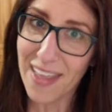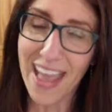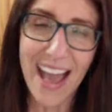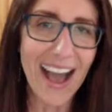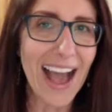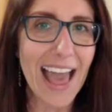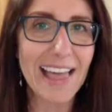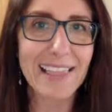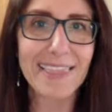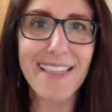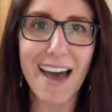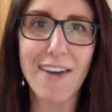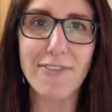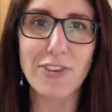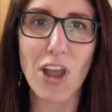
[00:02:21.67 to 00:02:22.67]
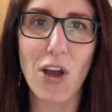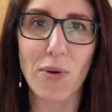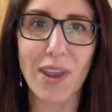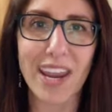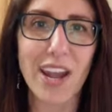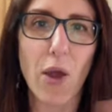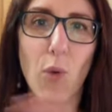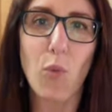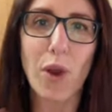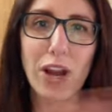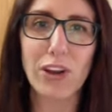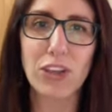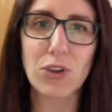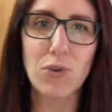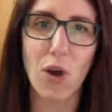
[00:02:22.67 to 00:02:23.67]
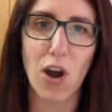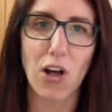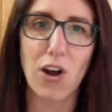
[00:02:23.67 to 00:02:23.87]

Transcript: I love knowing where you all